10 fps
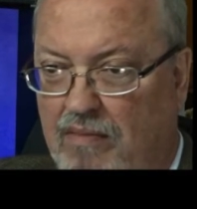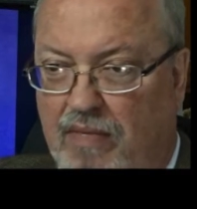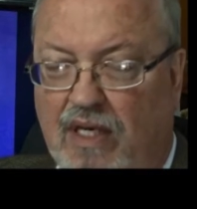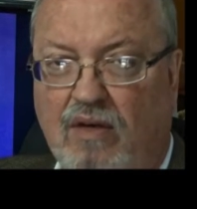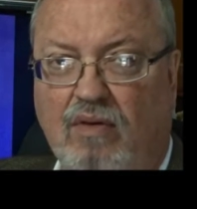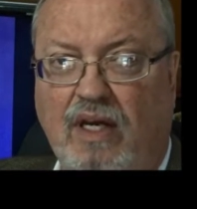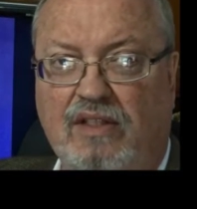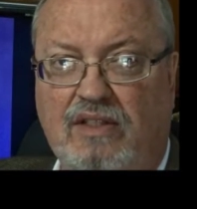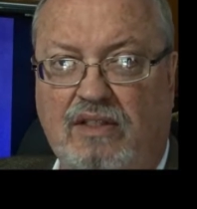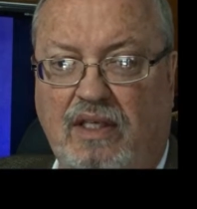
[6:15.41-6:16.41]

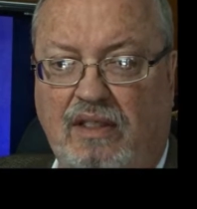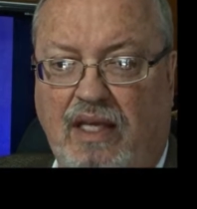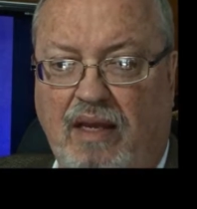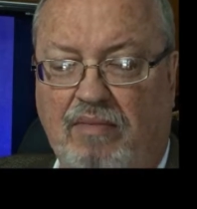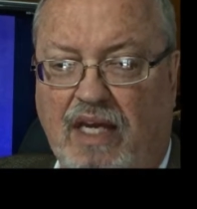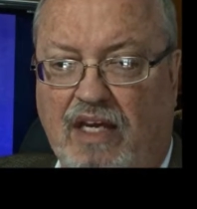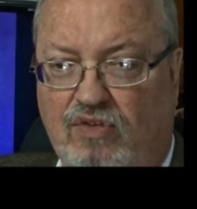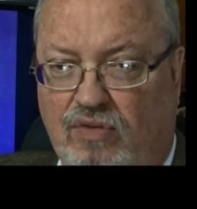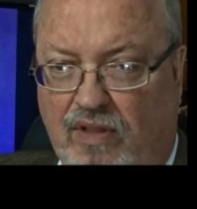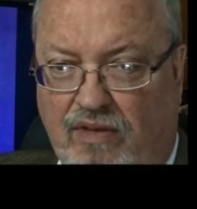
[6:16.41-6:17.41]
meteorites that came
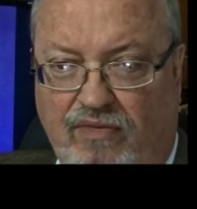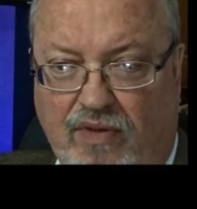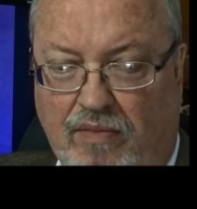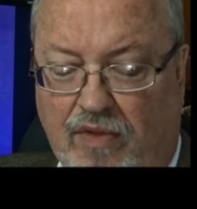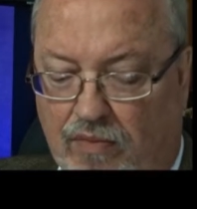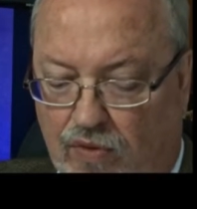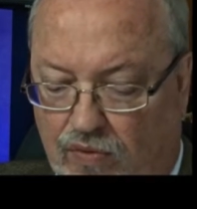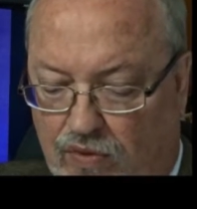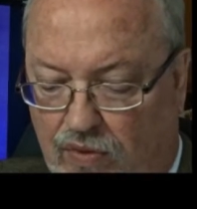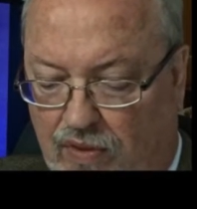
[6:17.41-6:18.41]
naturally from the
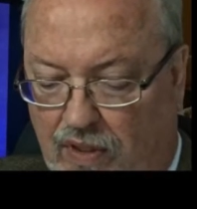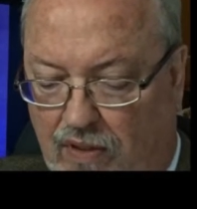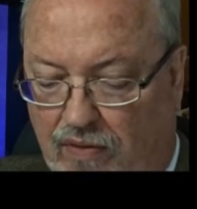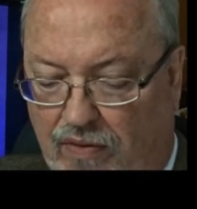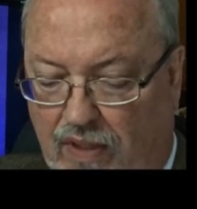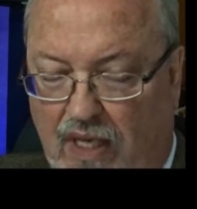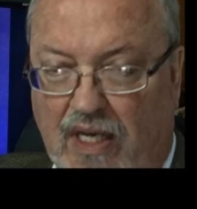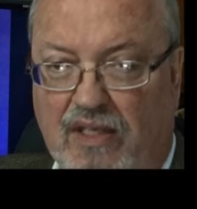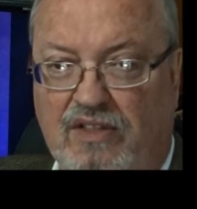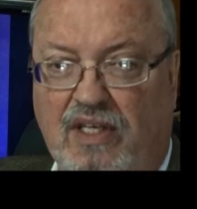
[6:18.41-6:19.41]
moon to the Earth,
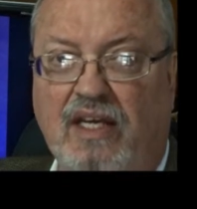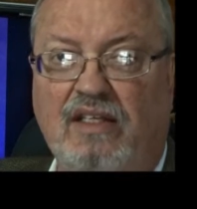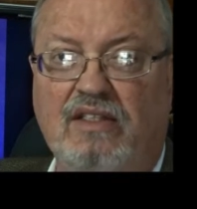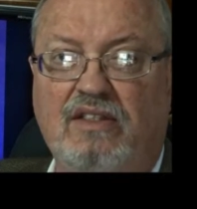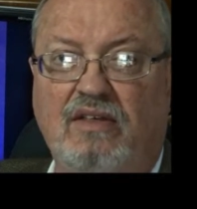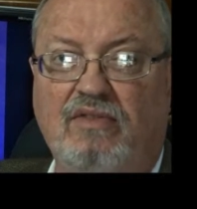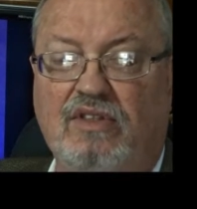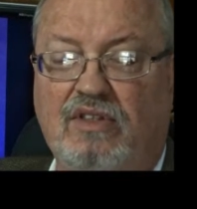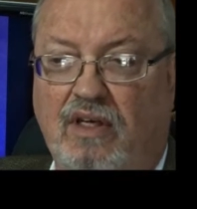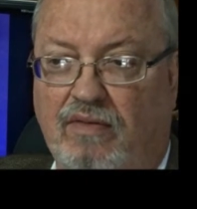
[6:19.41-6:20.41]
scientists have
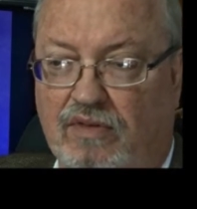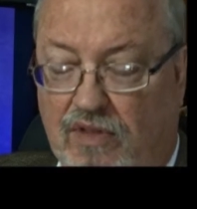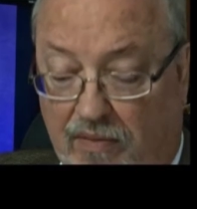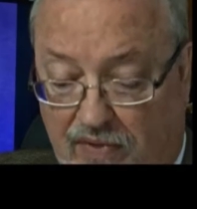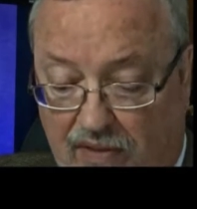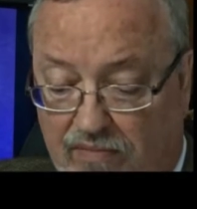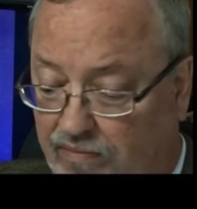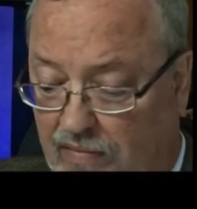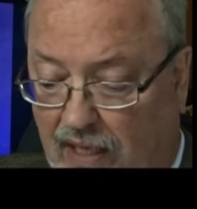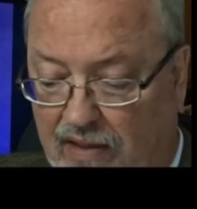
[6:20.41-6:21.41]
discovered
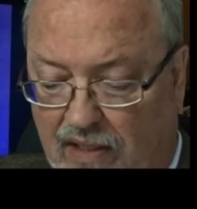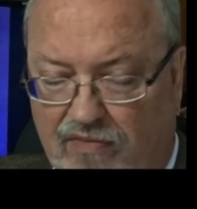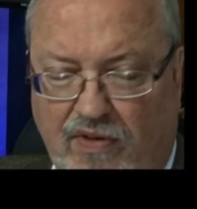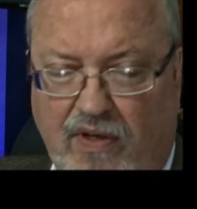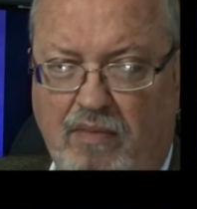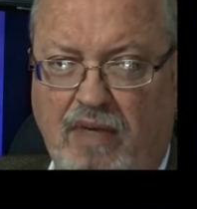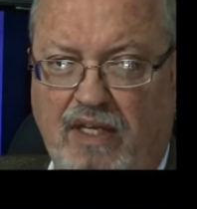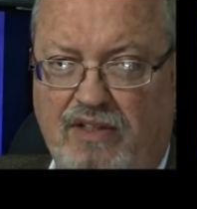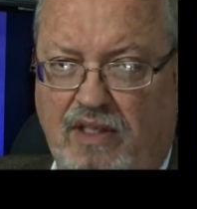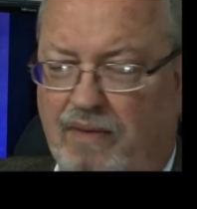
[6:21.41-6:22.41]
something I think is very
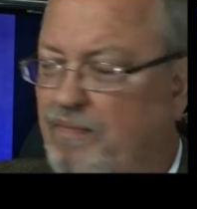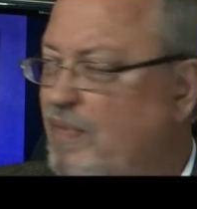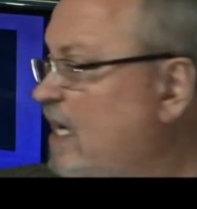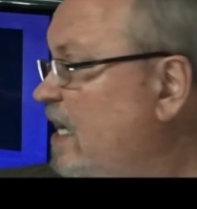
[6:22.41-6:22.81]
amazing,